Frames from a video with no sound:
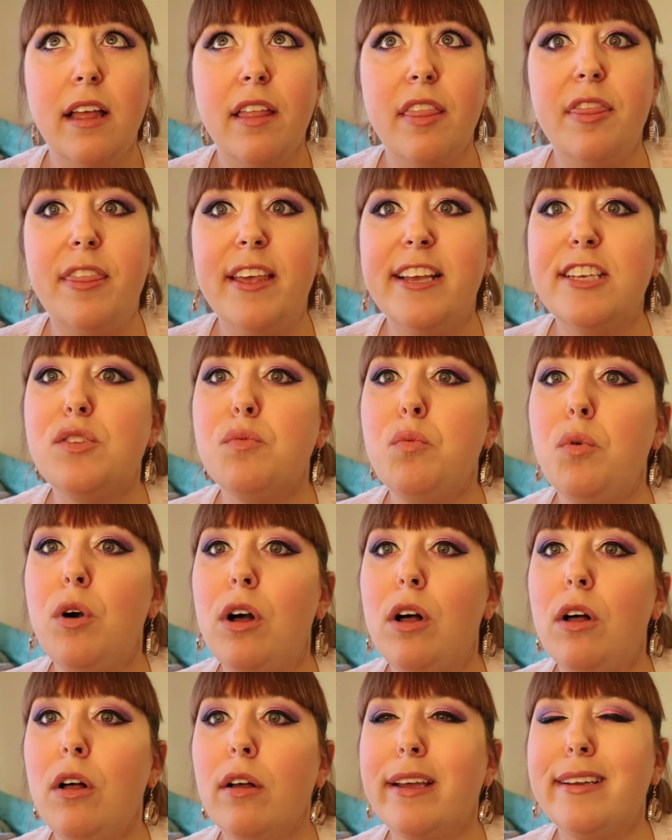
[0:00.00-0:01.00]
this
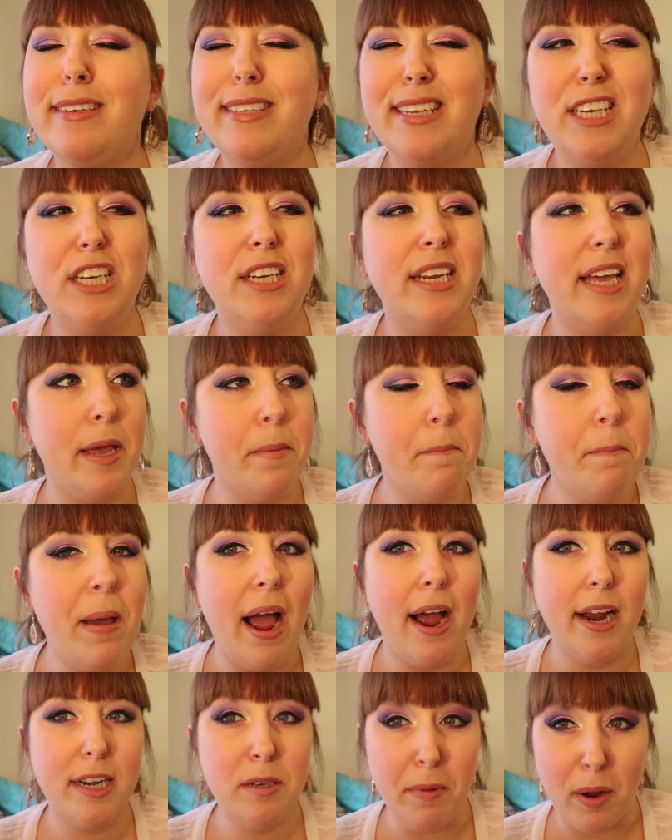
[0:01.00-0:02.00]
will continue to
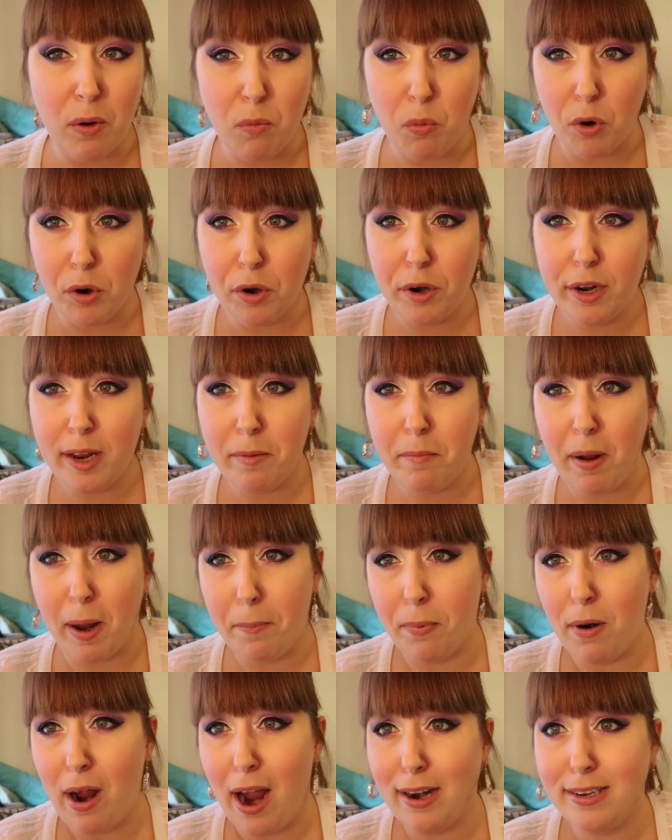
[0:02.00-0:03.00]
impact my work and my
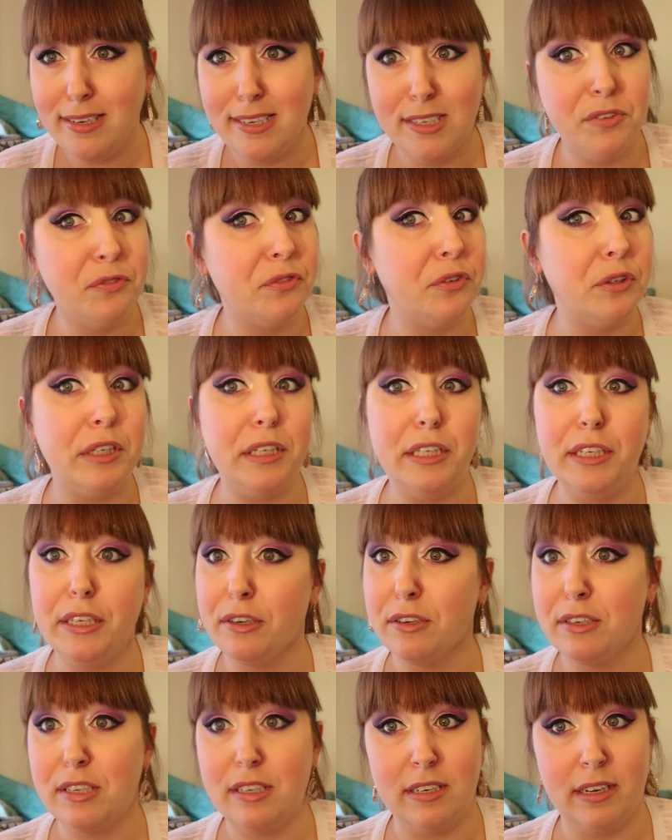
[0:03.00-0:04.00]
practice for
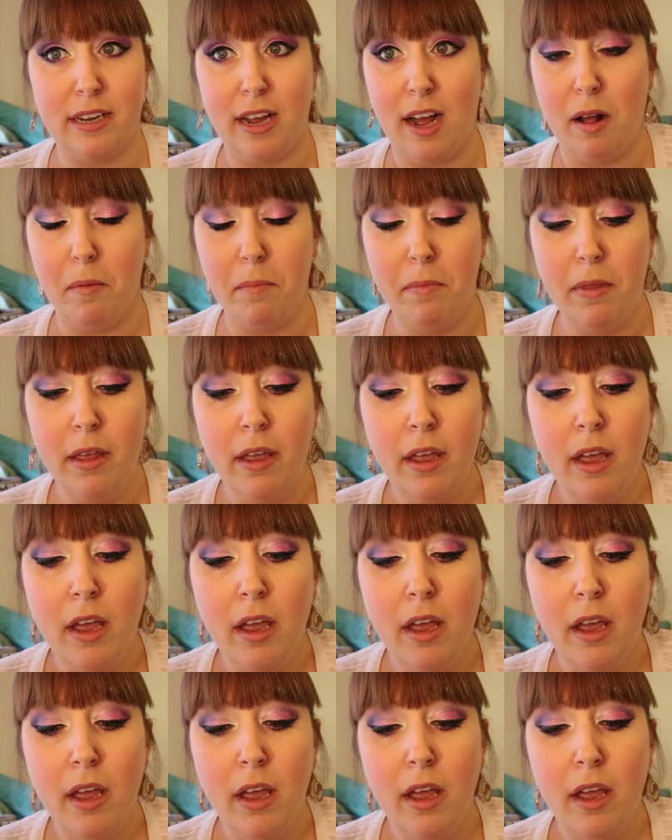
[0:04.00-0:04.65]
years to come.